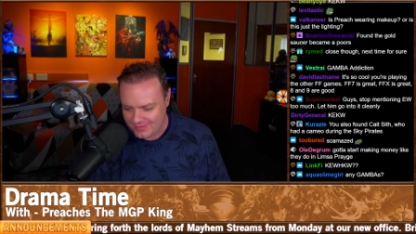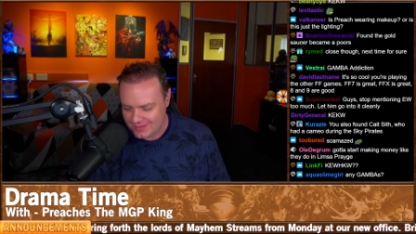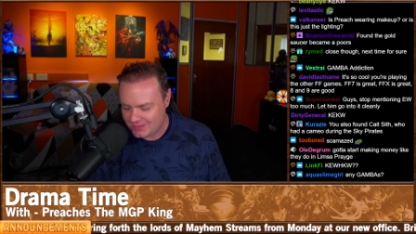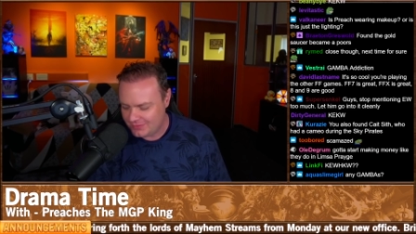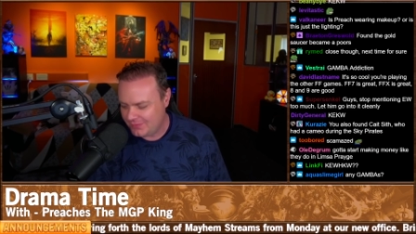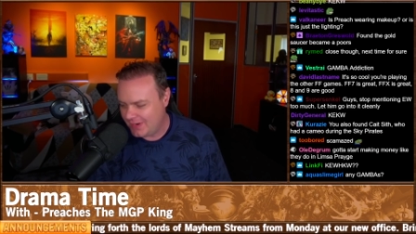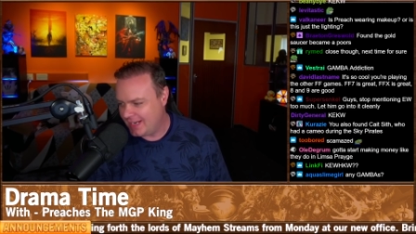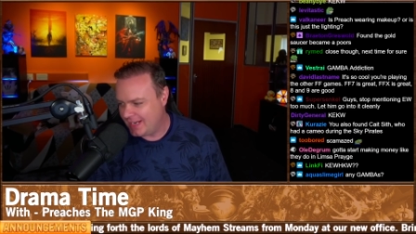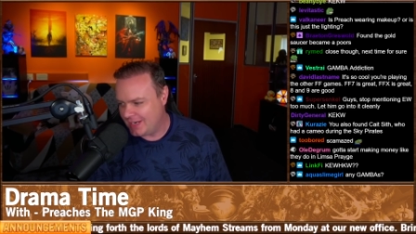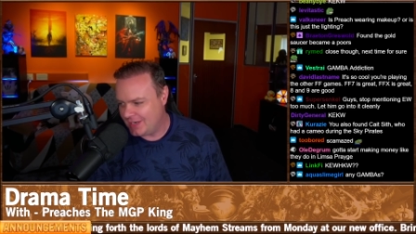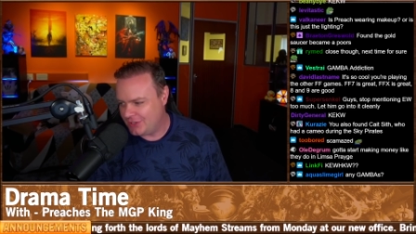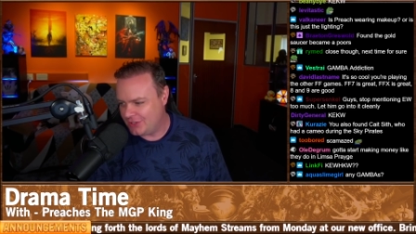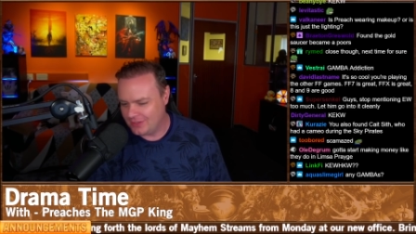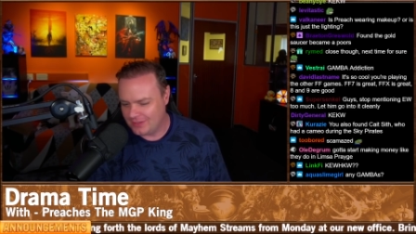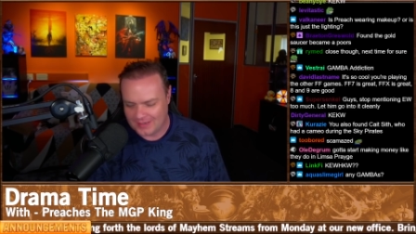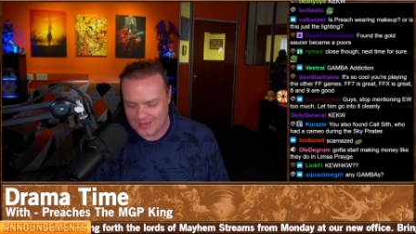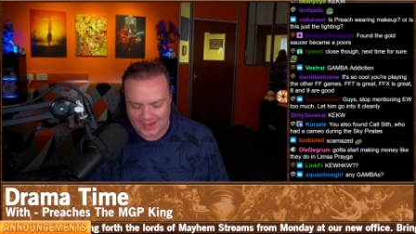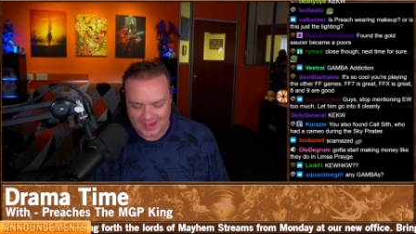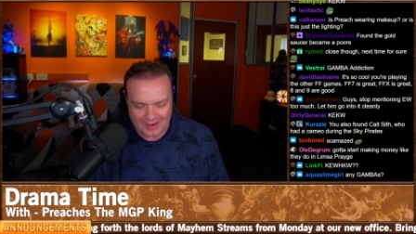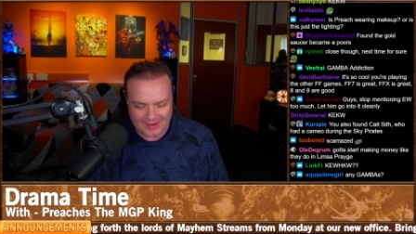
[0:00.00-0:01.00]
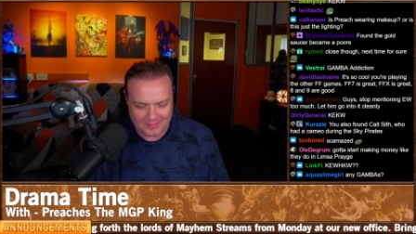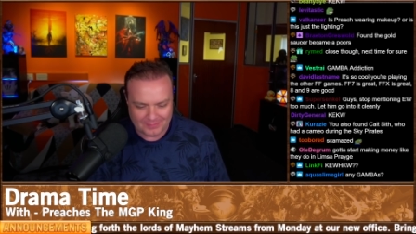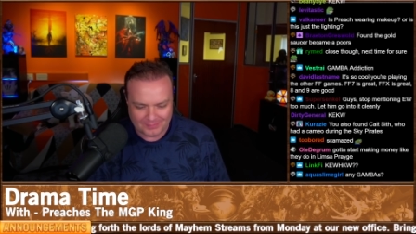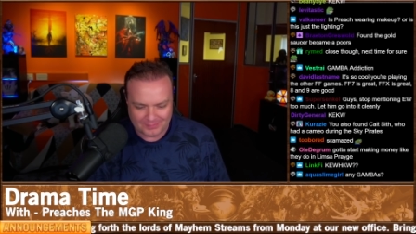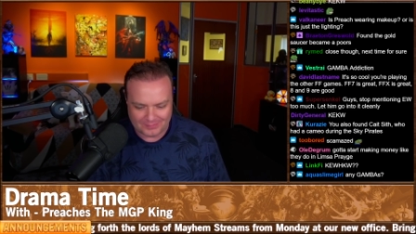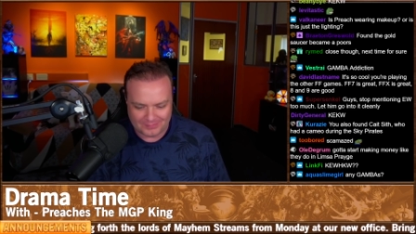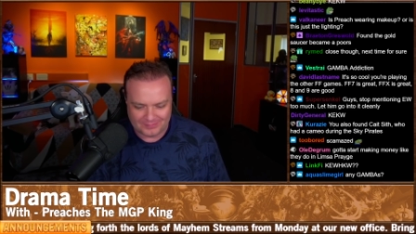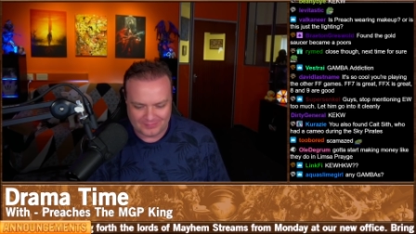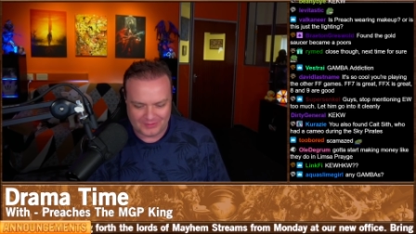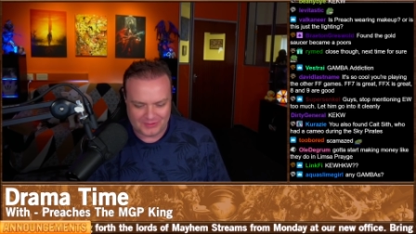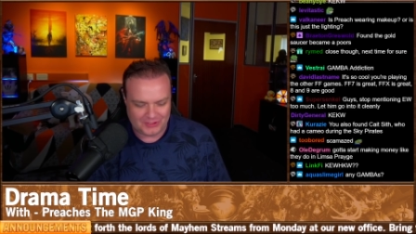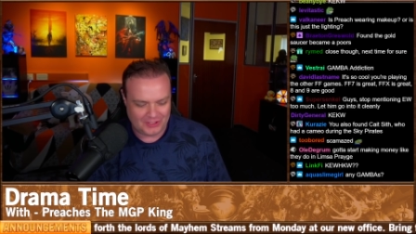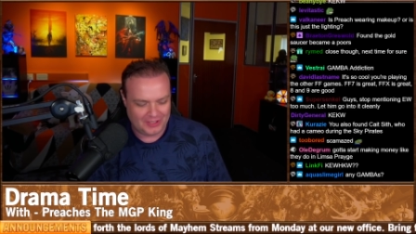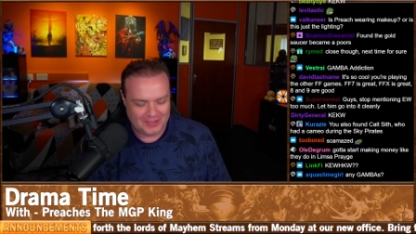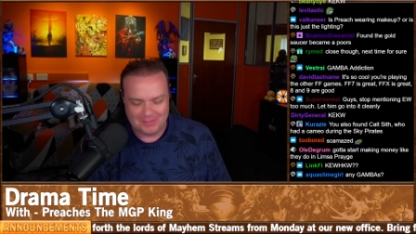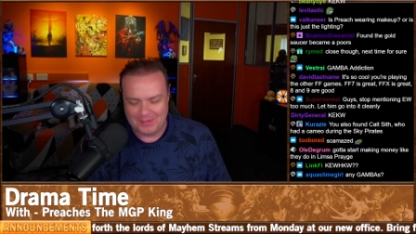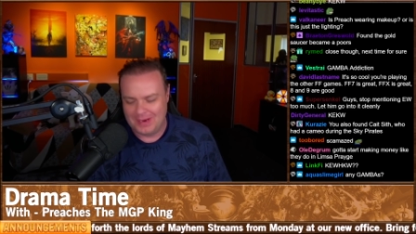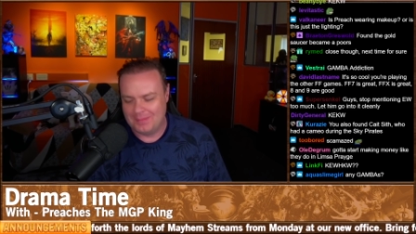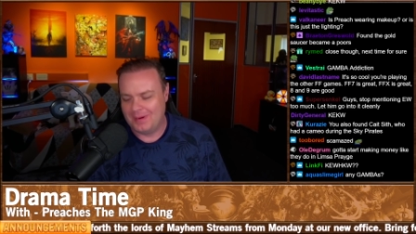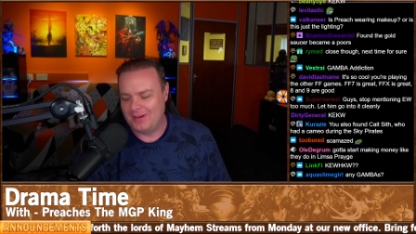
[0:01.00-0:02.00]
It's vacation that
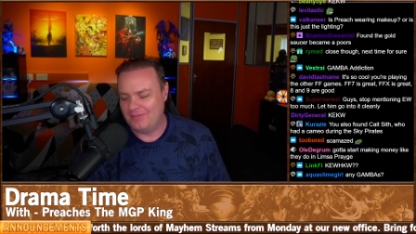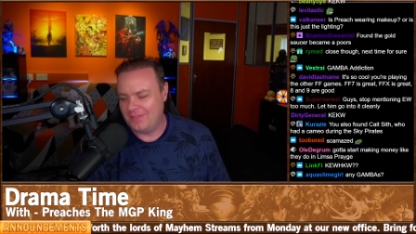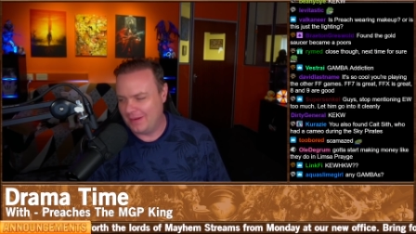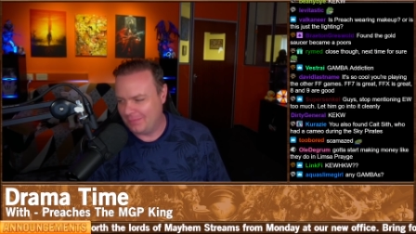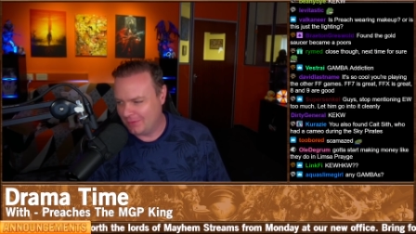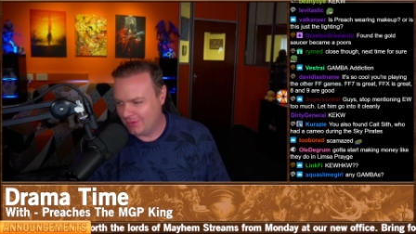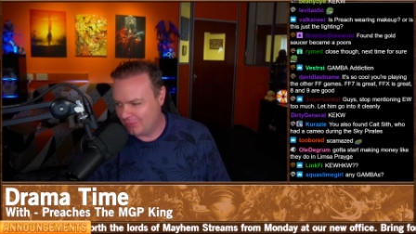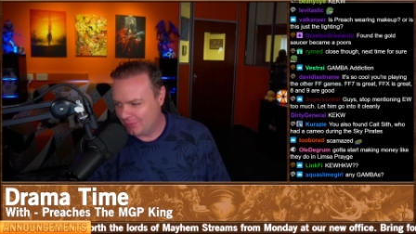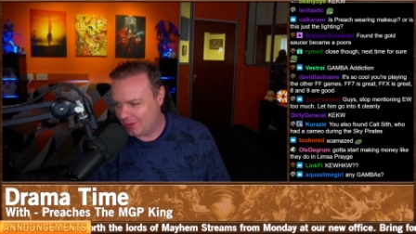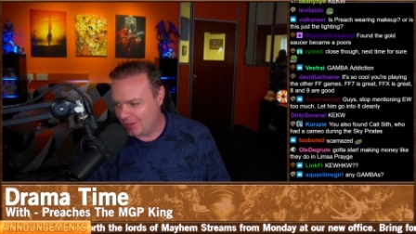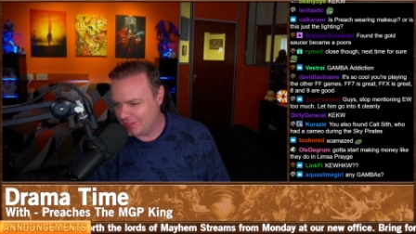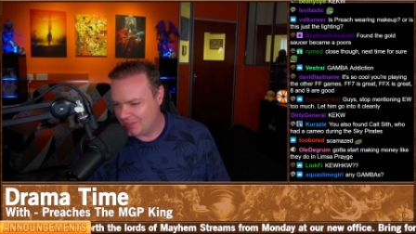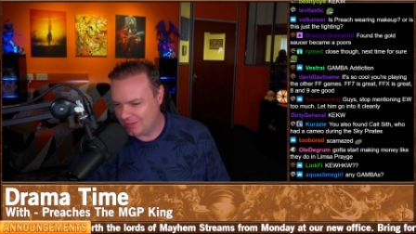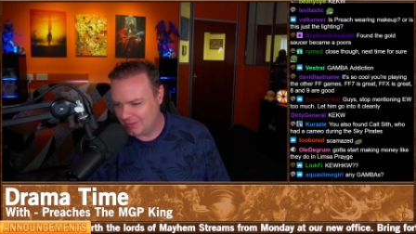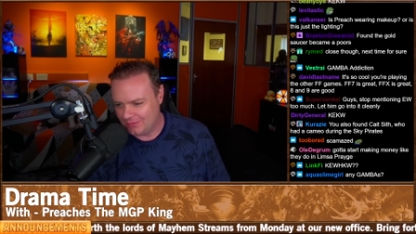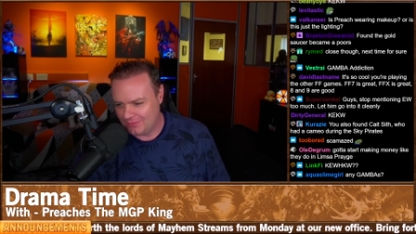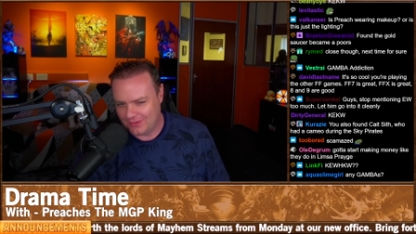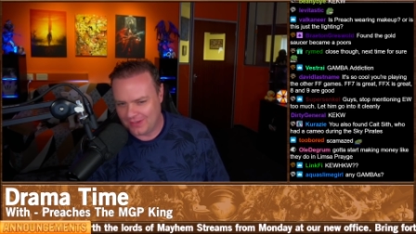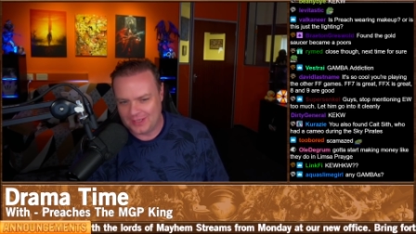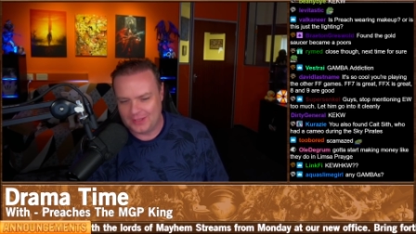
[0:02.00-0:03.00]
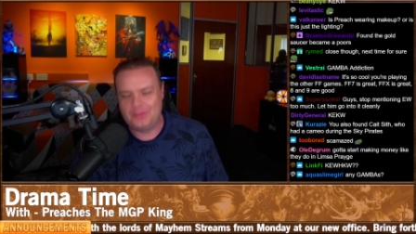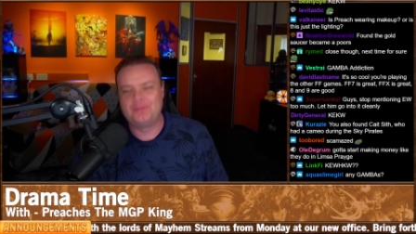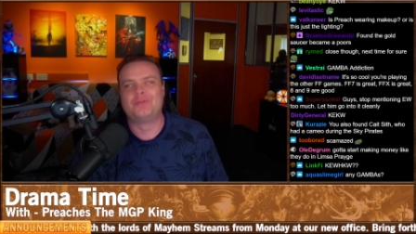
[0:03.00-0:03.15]
certainly me and my family have wanted to do for like